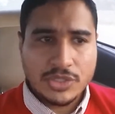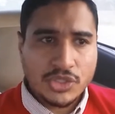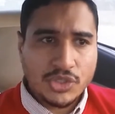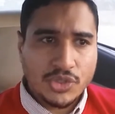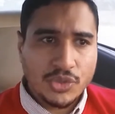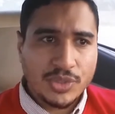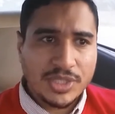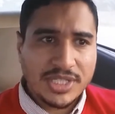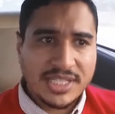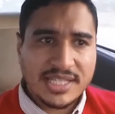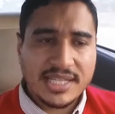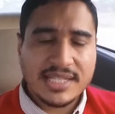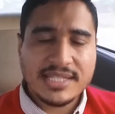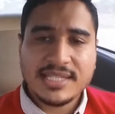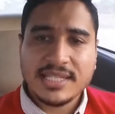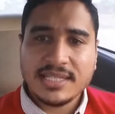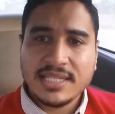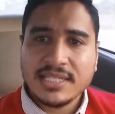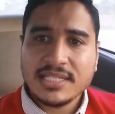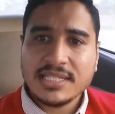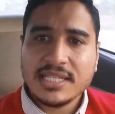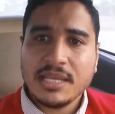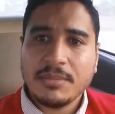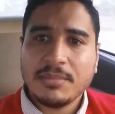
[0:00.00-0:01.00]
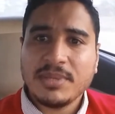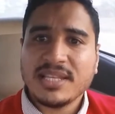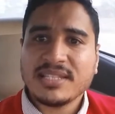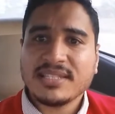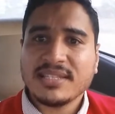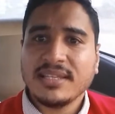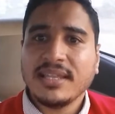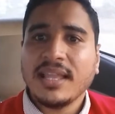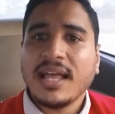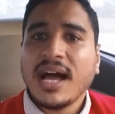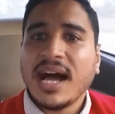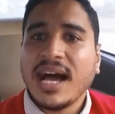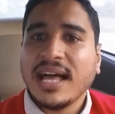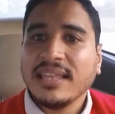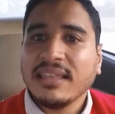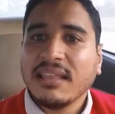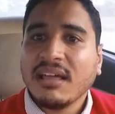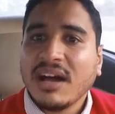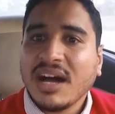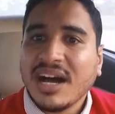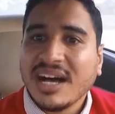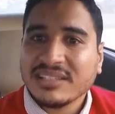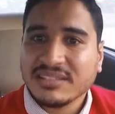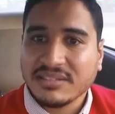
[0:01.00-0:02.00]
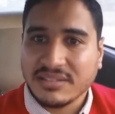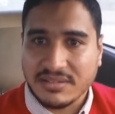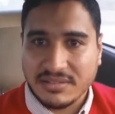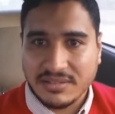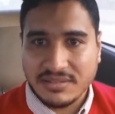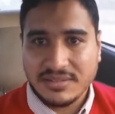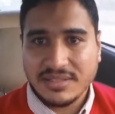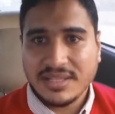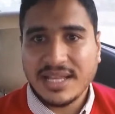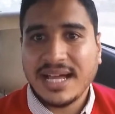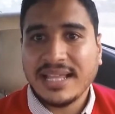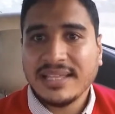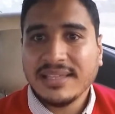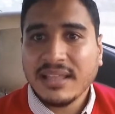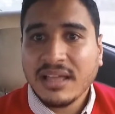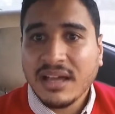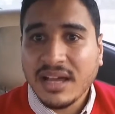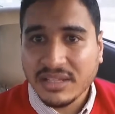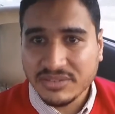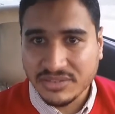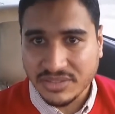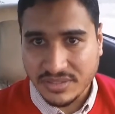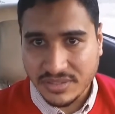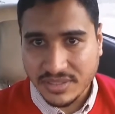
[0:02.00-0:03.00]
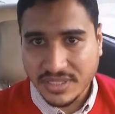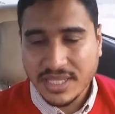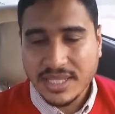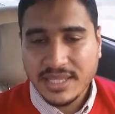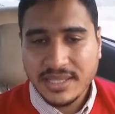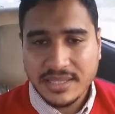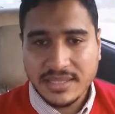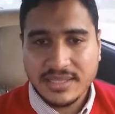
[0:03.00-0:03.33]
story says that his name is Al-Khadr, Al-Khadr.